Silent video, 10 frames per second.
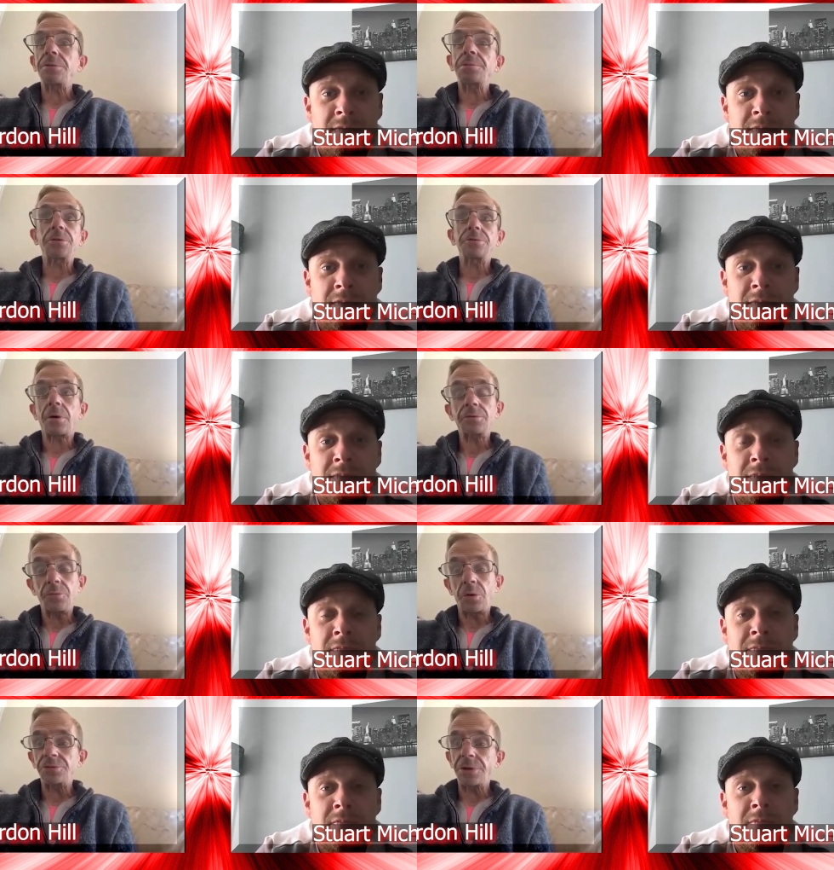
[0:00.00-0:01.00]
Speaker 1: just because uh, I was
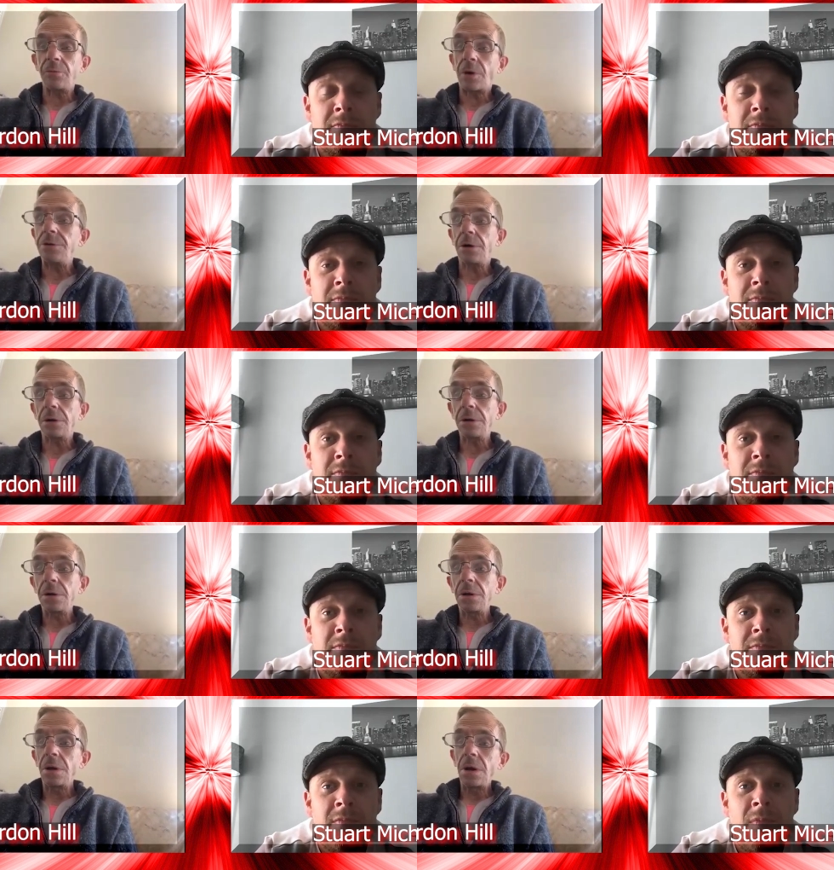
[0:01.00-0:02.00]
the Wealdstone Raider.
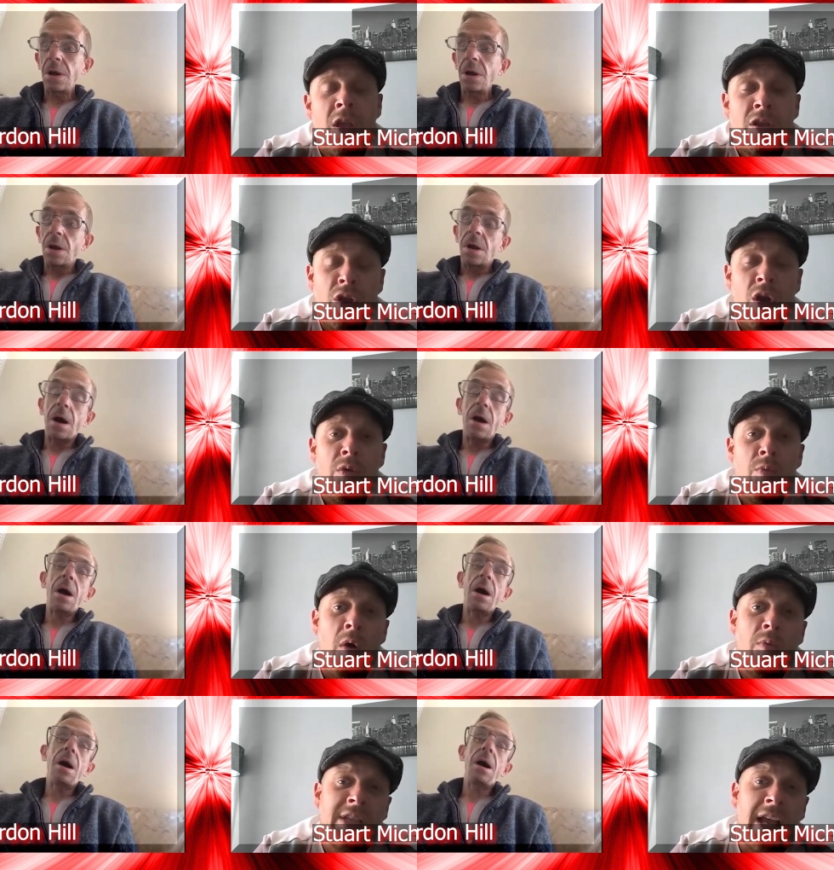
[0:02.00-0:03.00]
Speaker 2: So
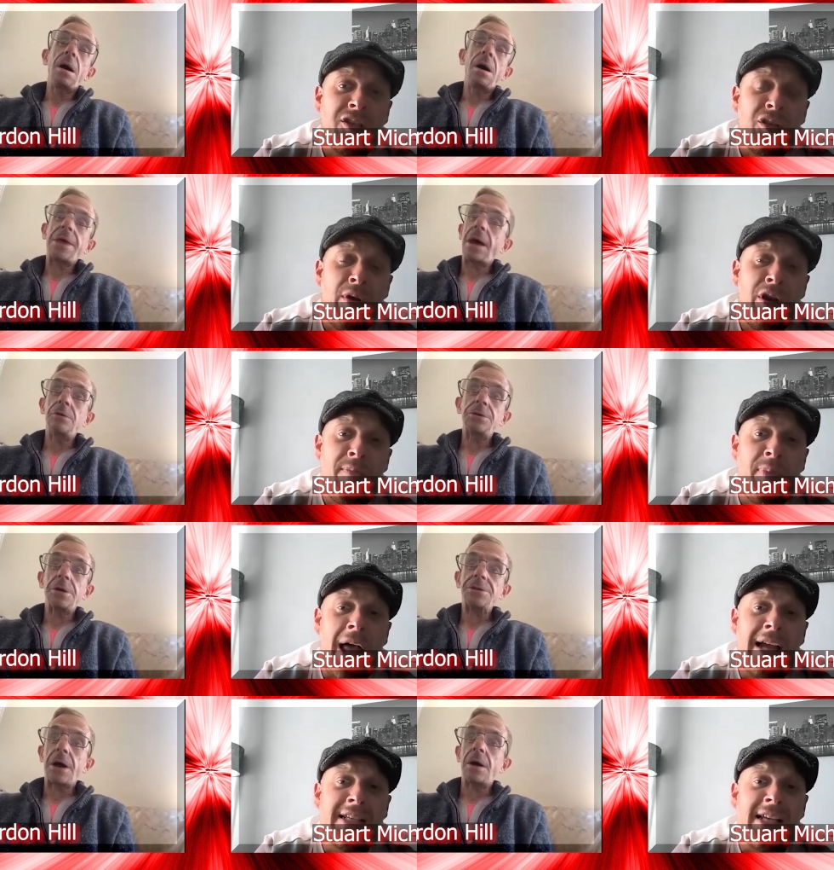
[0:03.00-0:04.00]
uh, that's someone who
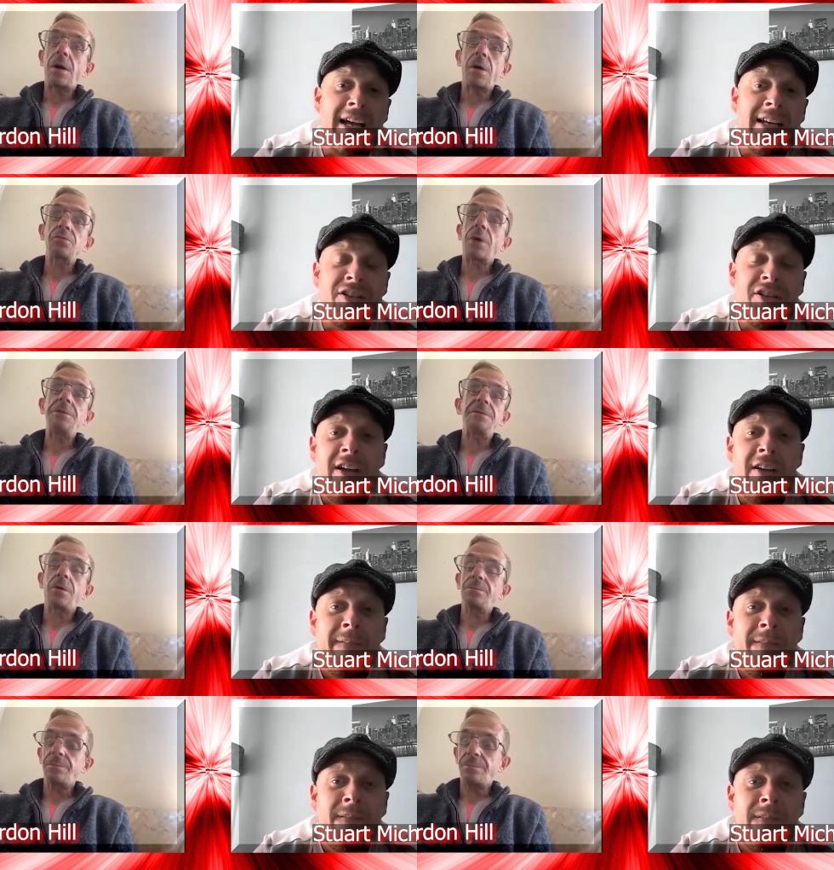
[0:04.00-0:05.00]
blindsided you.
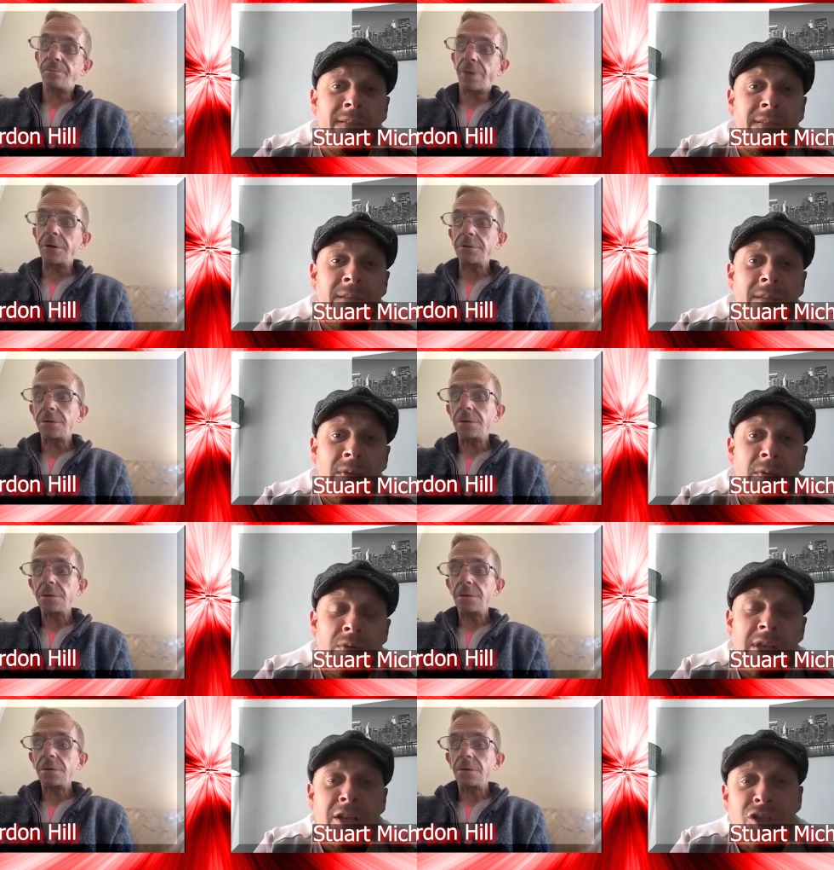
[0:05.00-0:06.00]
For,
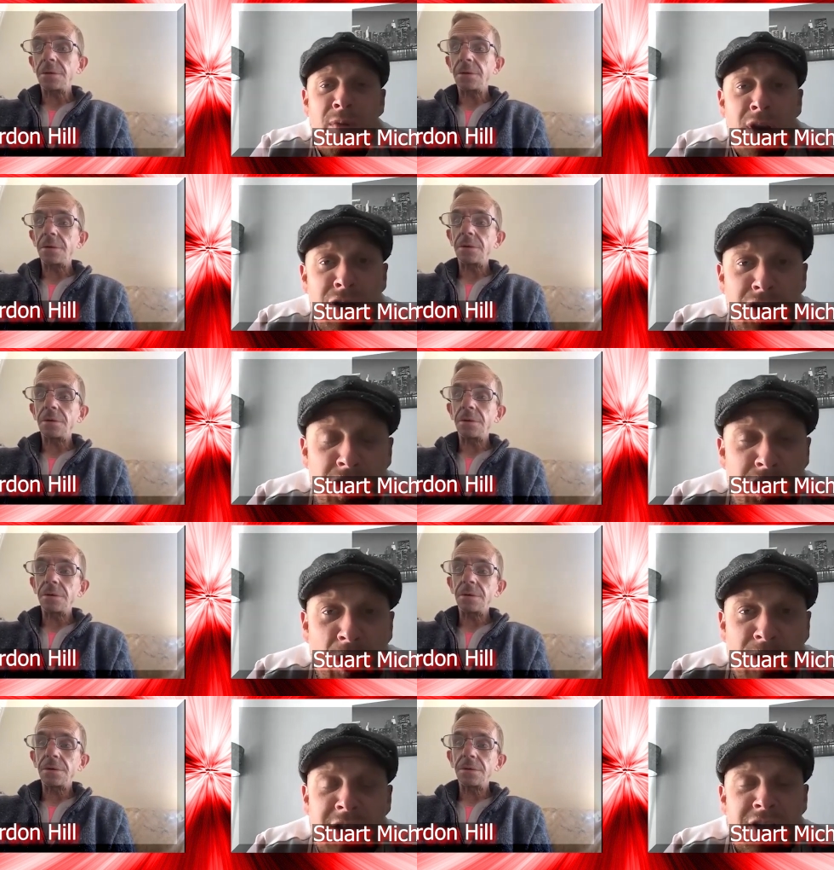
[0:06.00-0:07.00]
Was that someone that just
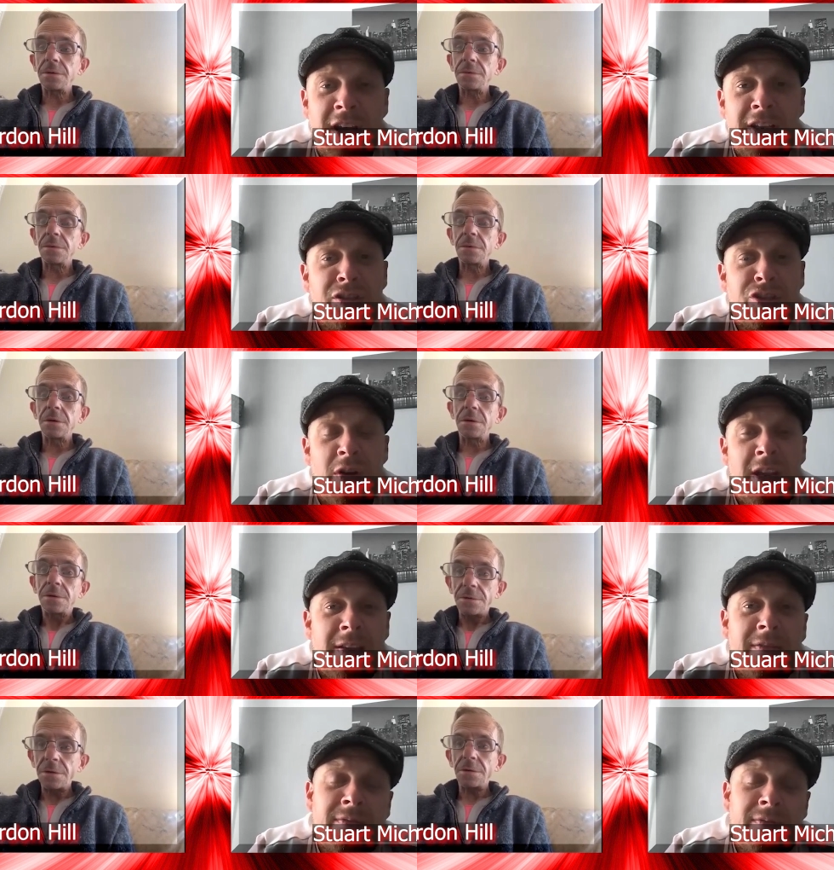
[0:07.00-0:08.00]
assaulted you in the
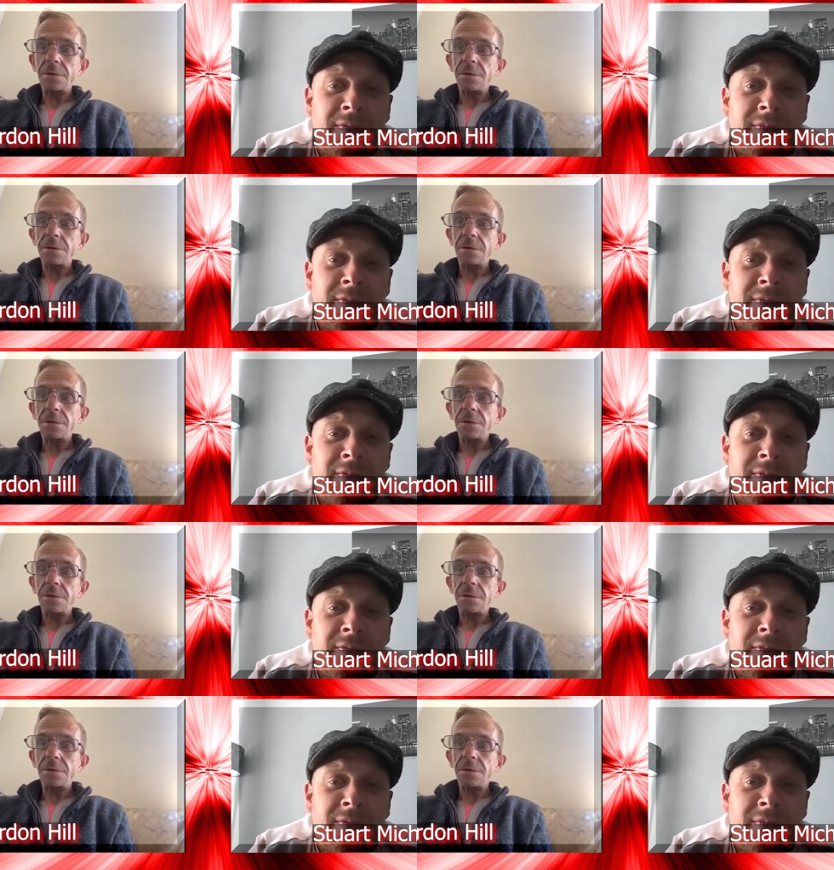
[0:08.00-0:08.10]
street?